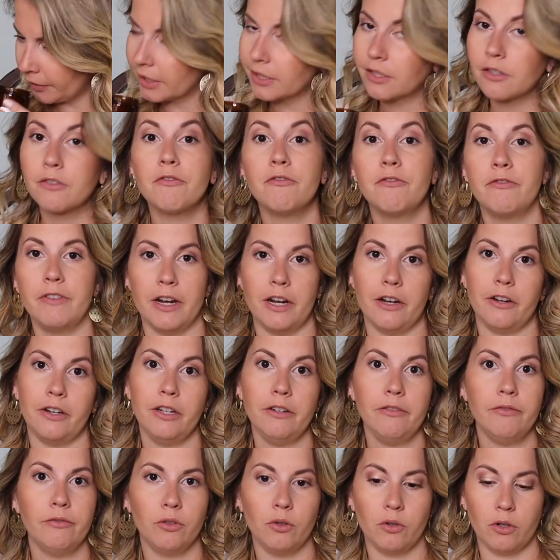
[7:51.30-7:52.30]
It's a
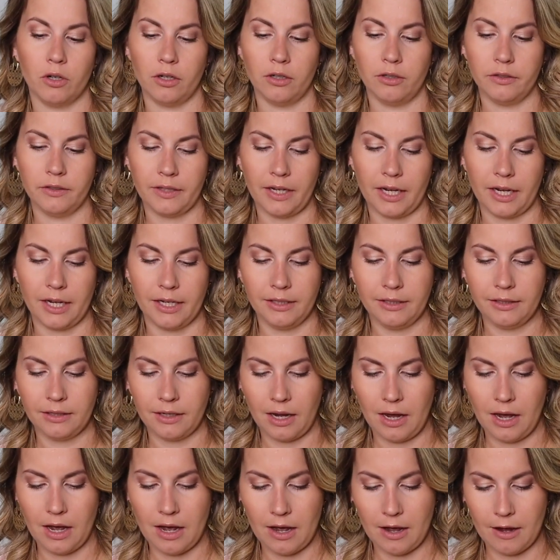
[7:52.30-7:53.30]
very floral scent.
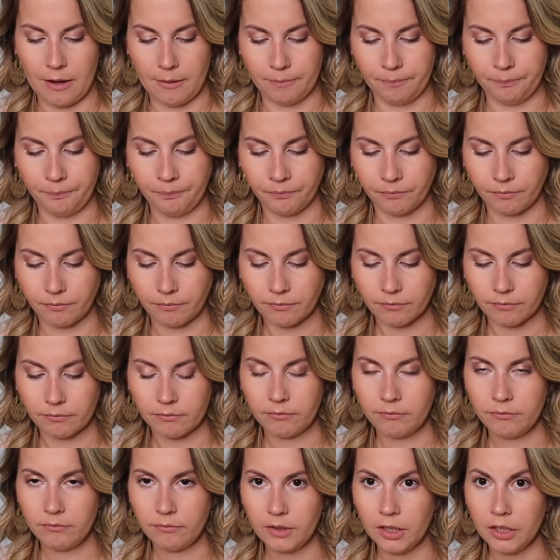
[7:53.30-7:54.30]
Um,
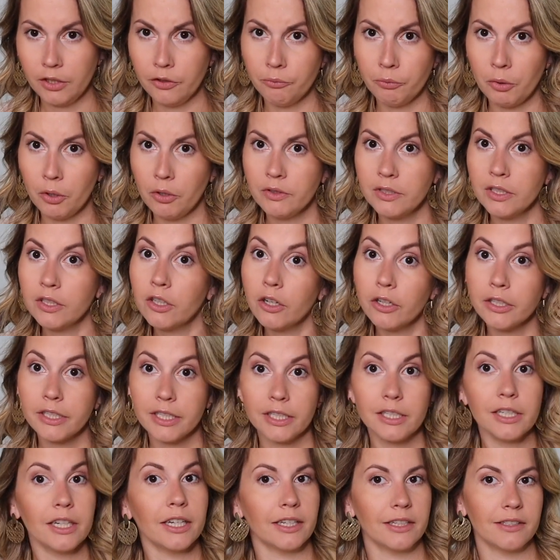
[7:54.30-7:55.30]
the rose and
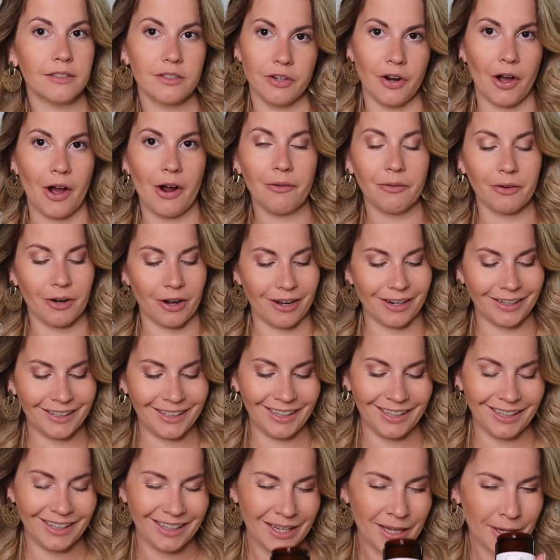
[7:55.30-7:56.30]
gardenia is not
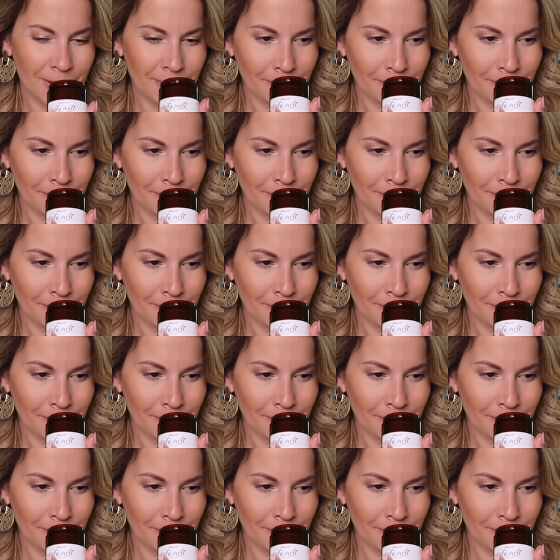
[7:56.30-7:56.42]
wrong,